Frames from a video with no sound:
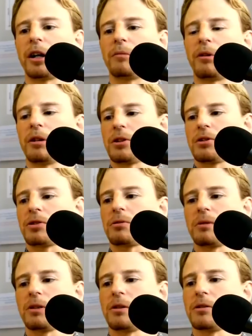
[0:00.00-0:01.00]
Oh, it's,
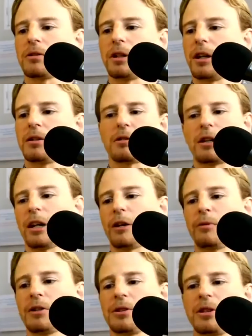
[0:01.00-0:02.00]
just, you know it's yeah it's clear
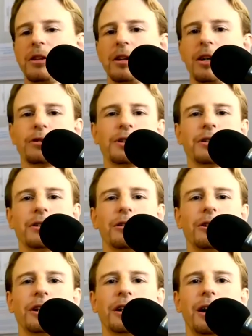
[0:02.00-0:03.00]
we can see the arteries are
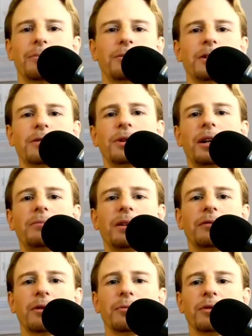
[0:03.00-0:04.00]
clogging up and must be
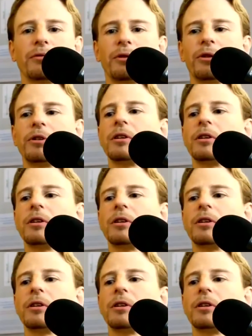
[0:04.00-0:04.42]
coming from the food.